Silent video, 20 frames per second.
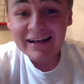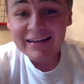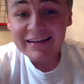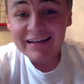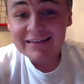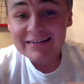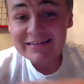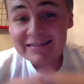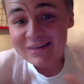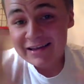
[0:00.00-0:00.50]

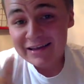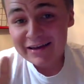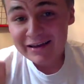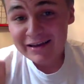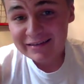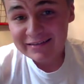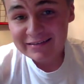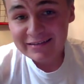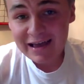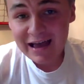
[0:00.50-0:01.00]
I'll see you
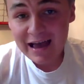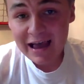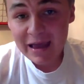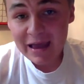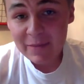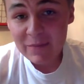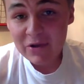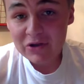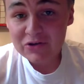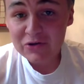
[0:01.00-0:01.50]
next
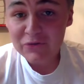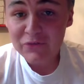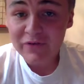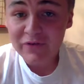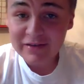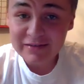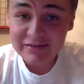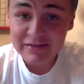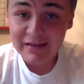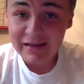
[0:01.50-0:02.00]
time. Don't
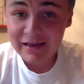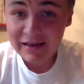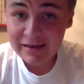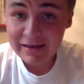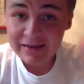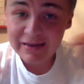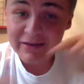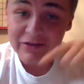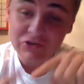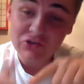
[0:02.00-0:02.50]
forget to
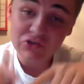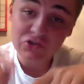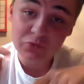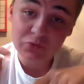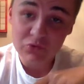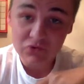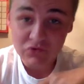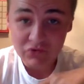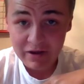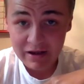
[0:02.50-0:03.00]
like,
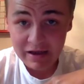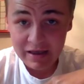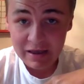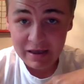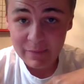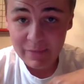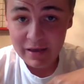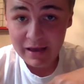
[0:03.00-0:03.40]
subscribe,